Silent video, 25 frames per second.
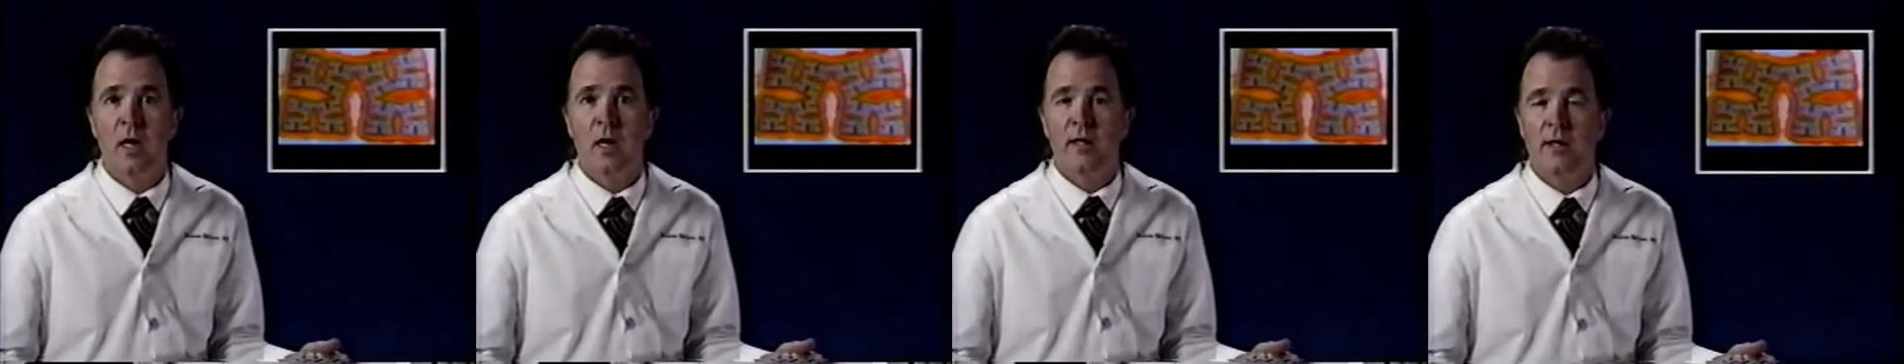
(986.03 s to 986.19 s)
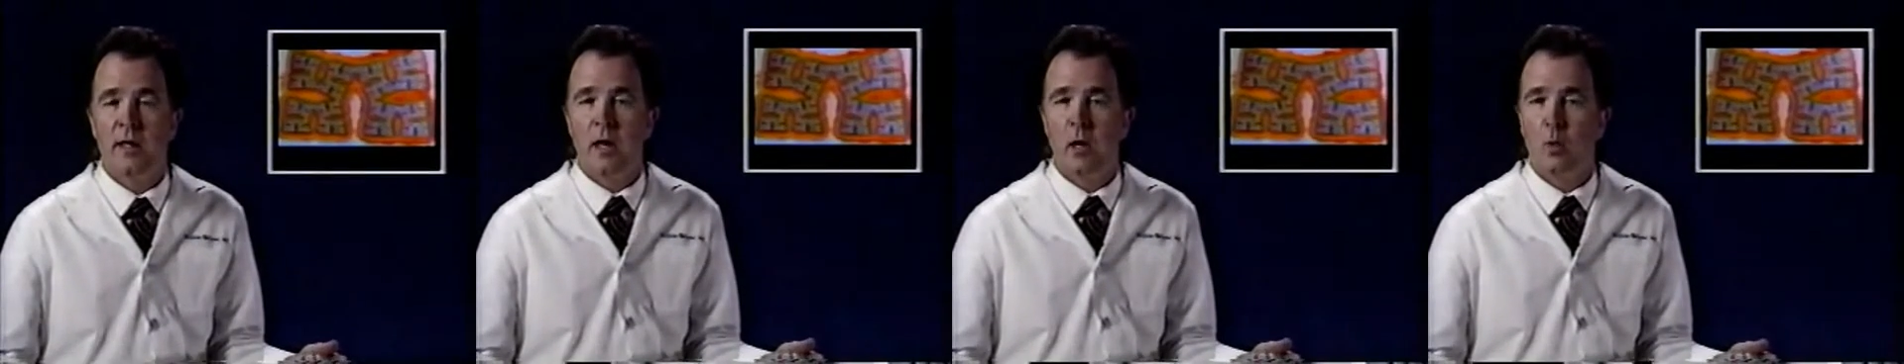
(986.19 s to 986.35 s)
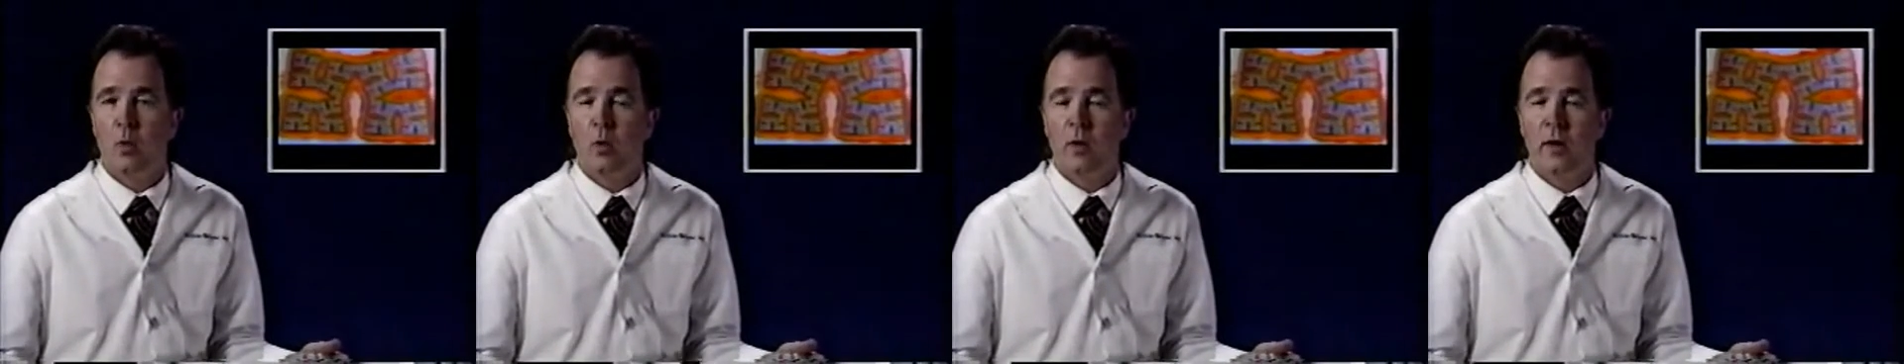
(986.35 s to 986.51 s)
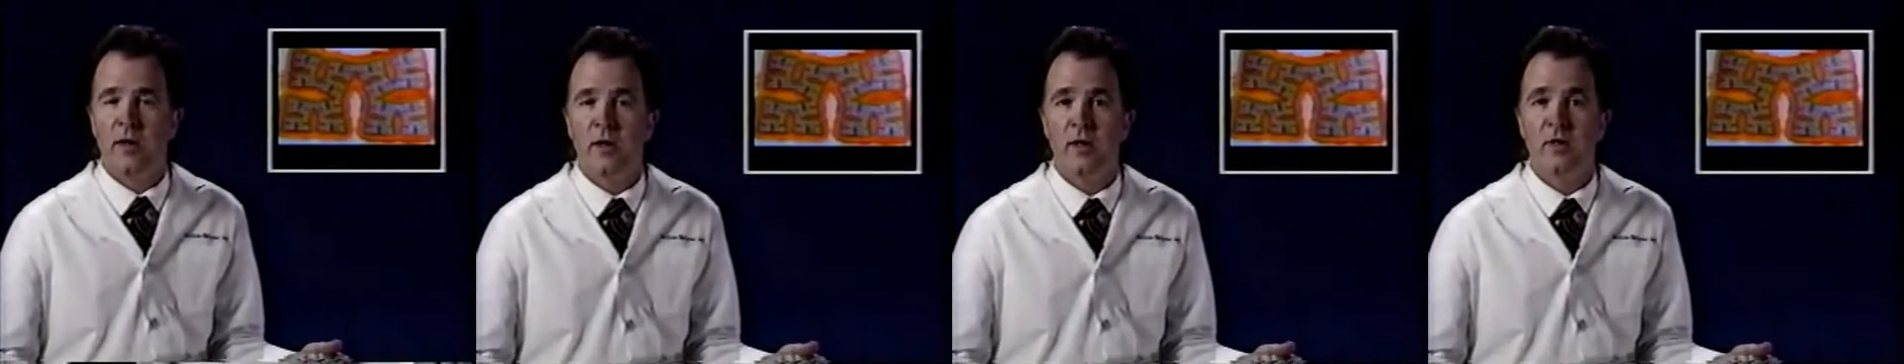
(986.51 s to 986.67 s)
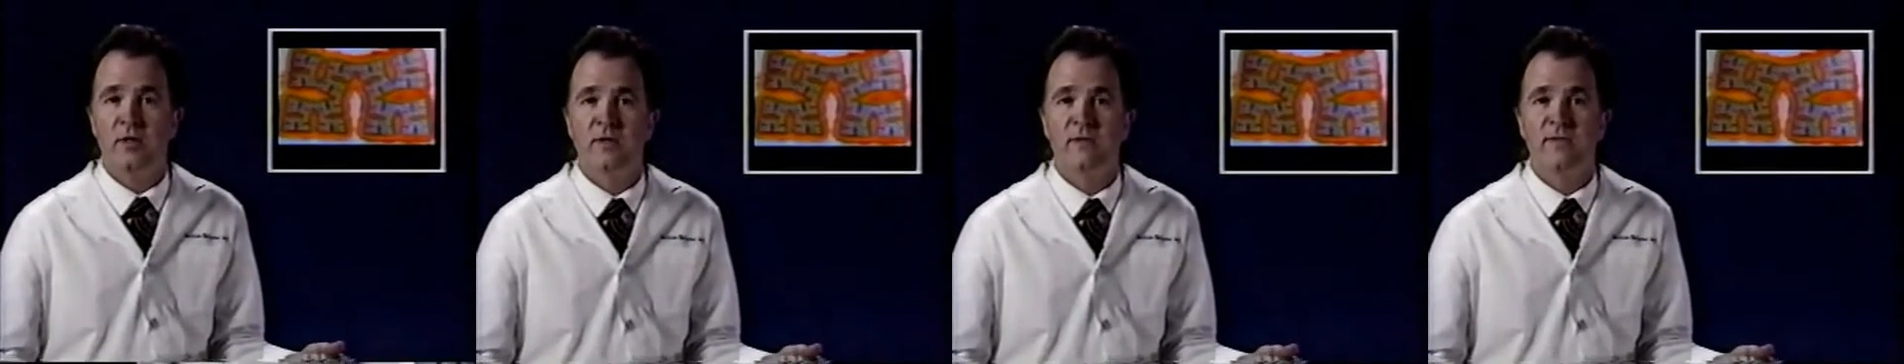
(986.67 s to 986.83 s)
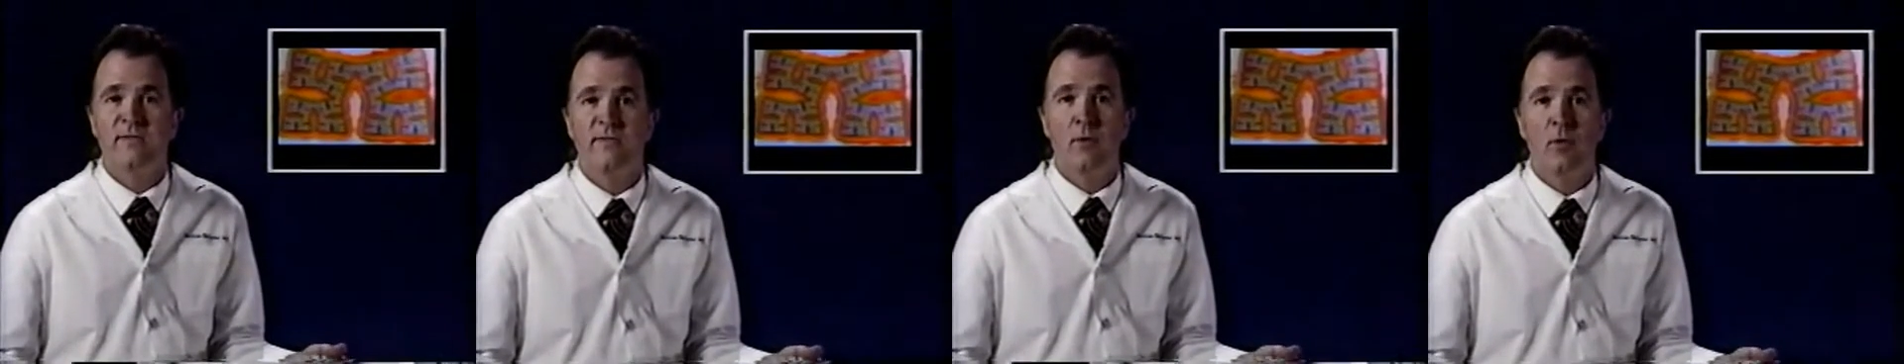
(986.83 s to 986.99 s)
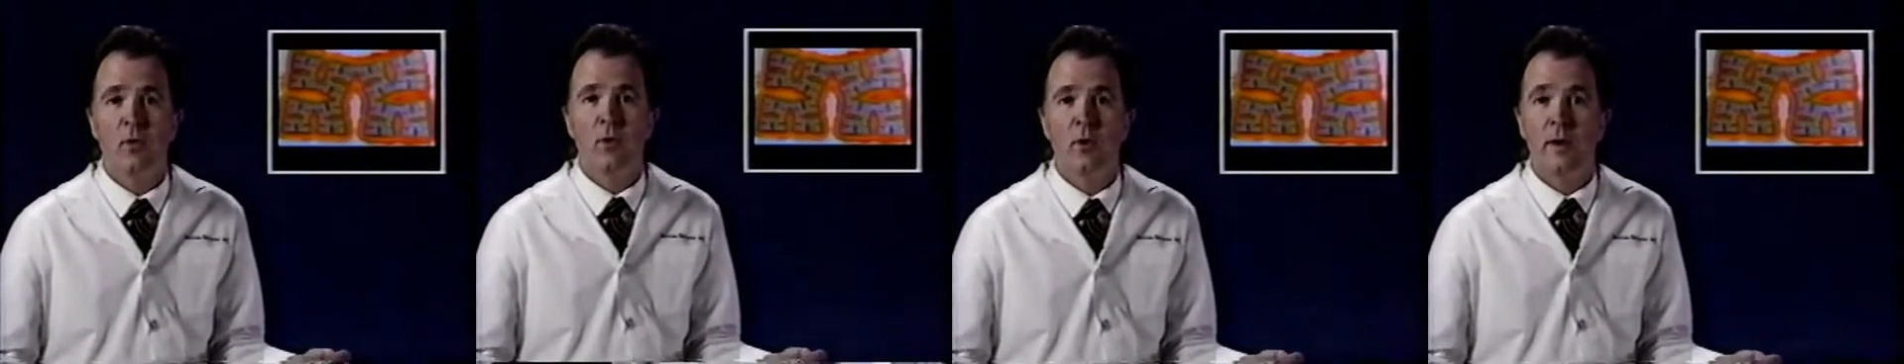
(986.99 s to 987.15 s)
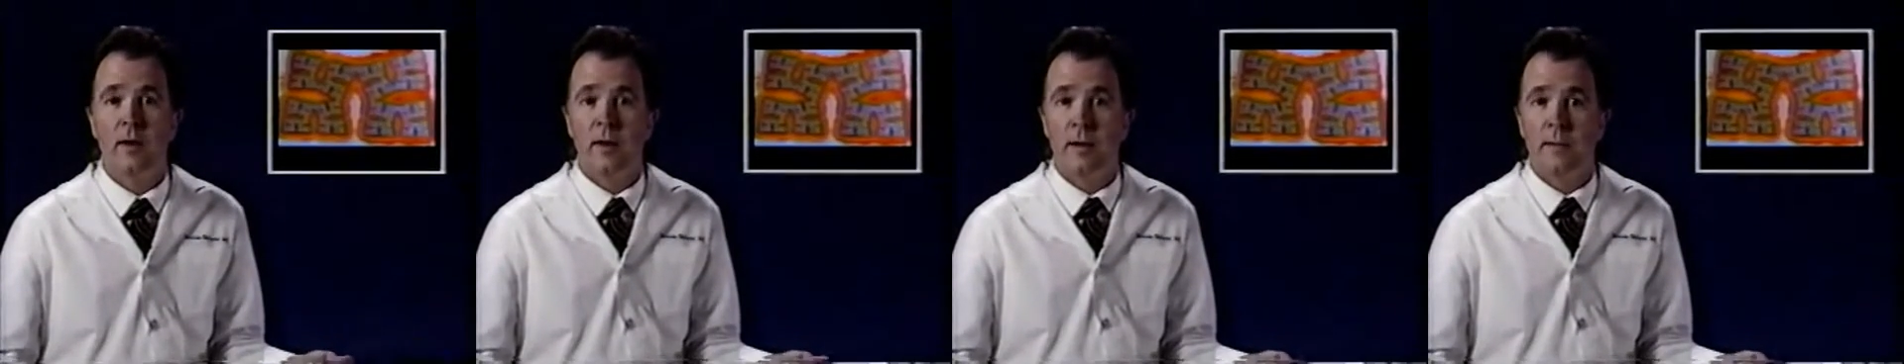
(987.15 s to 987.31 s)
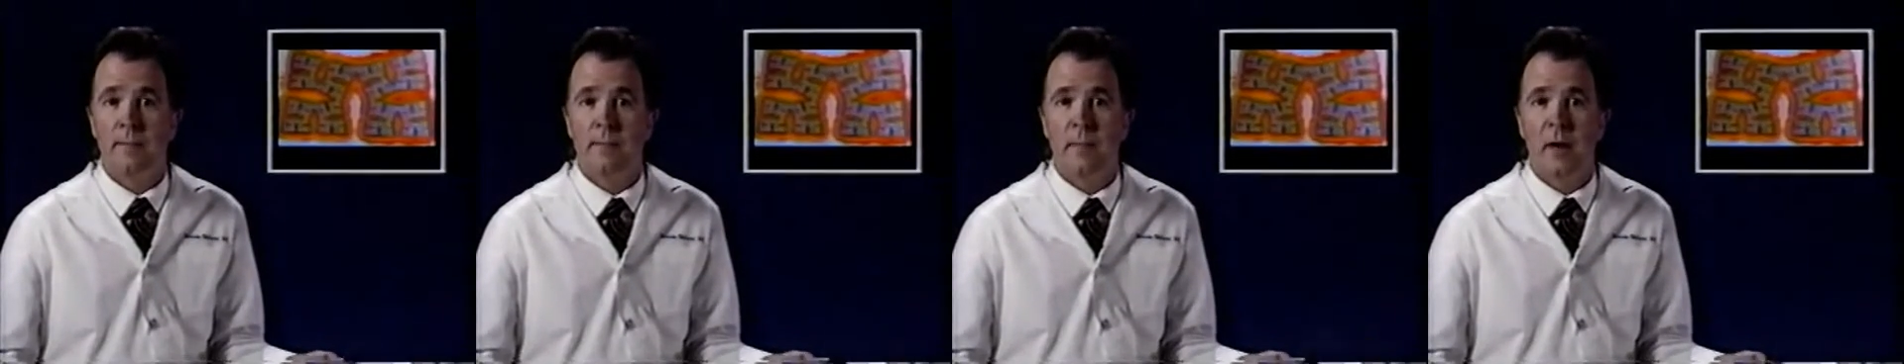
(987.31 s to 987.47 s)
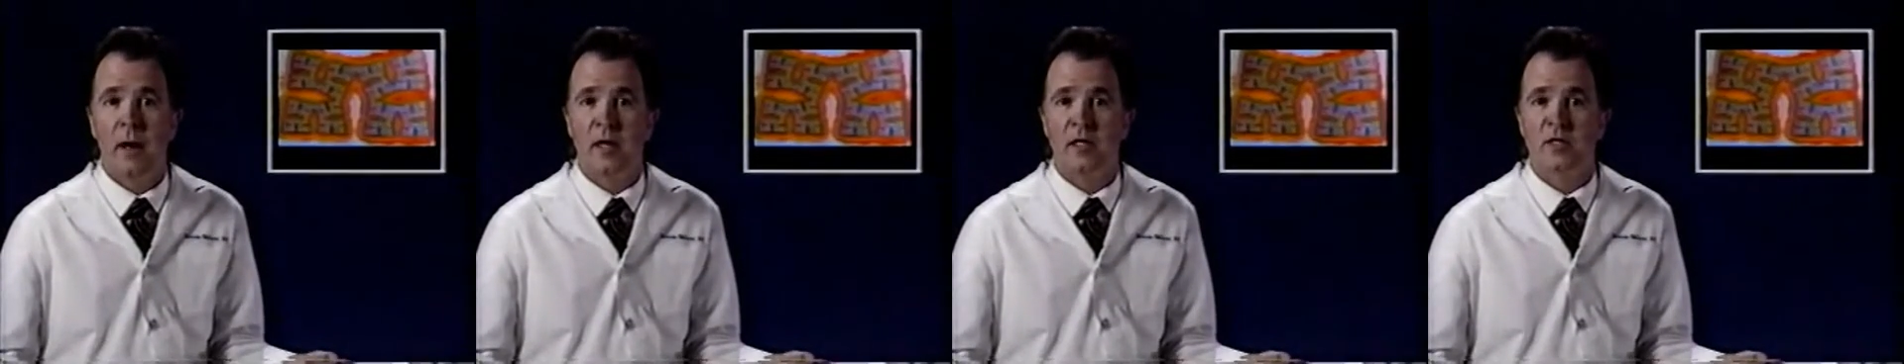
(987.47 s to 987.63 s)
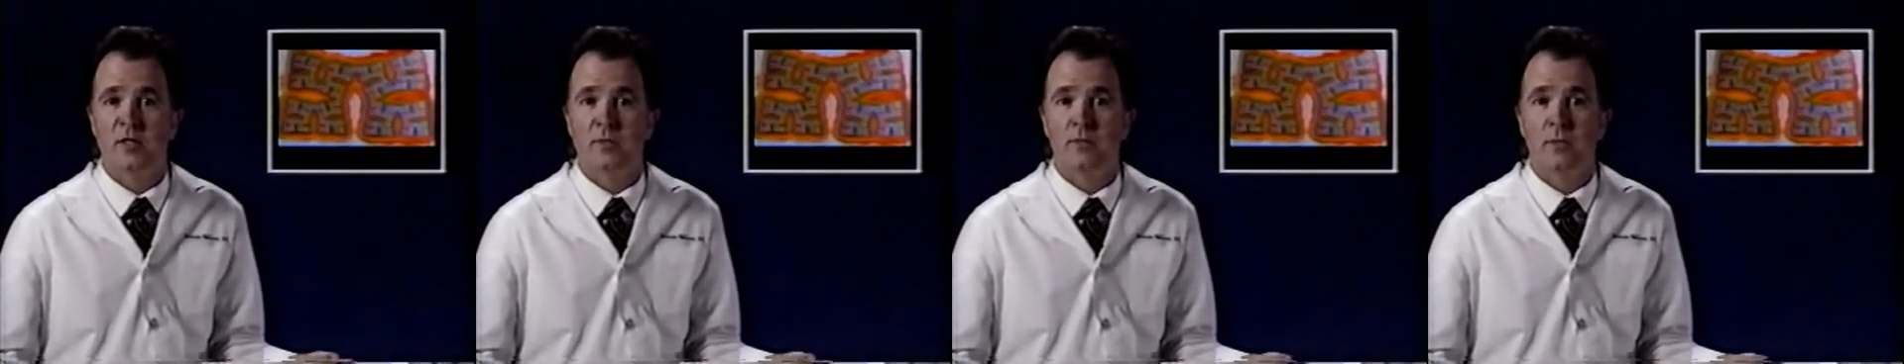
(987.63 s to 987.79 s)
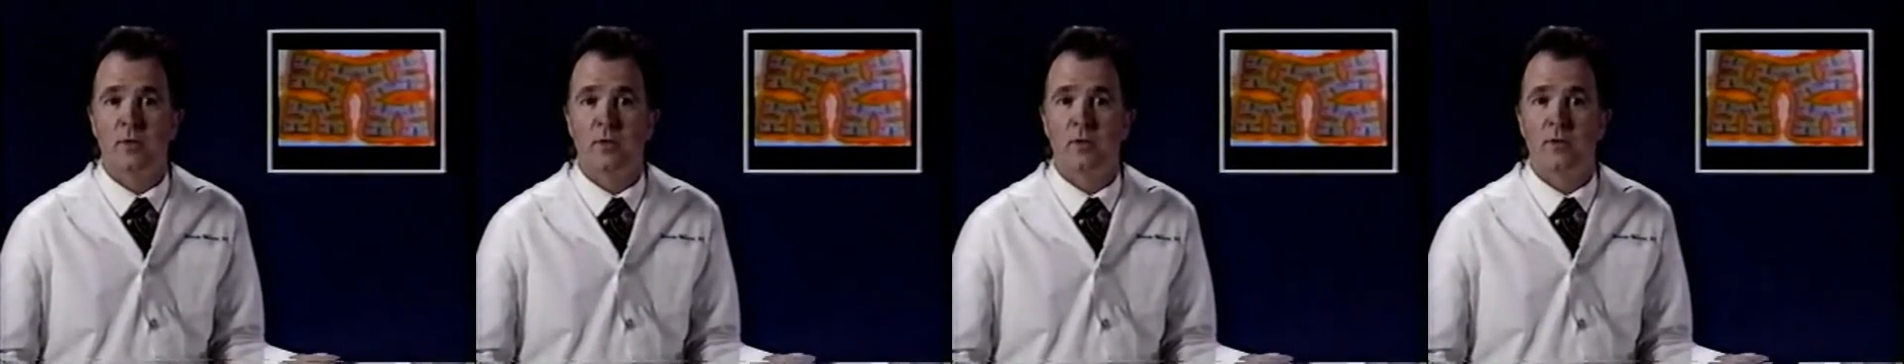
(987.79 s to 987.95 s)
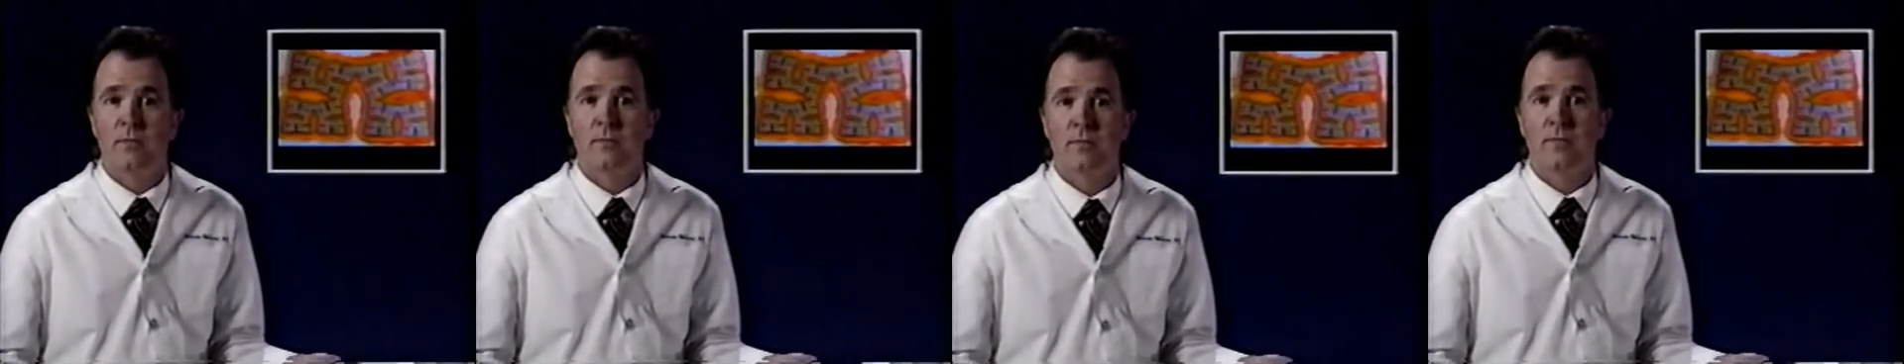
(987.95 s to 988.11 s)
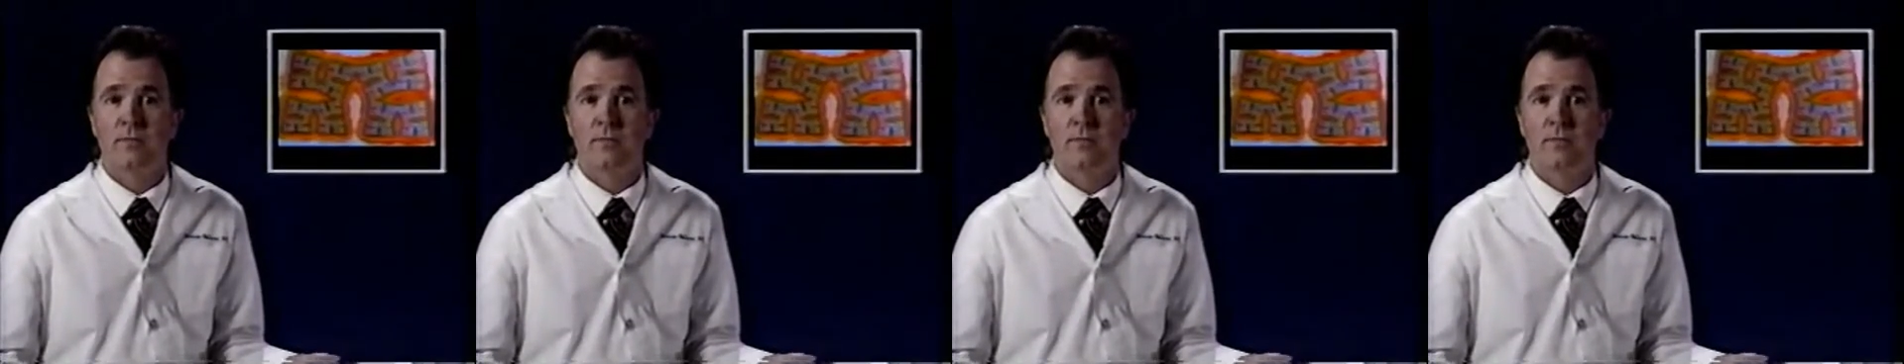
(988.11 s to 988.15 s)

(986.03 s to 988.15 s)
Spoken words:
that were heretofore impossible.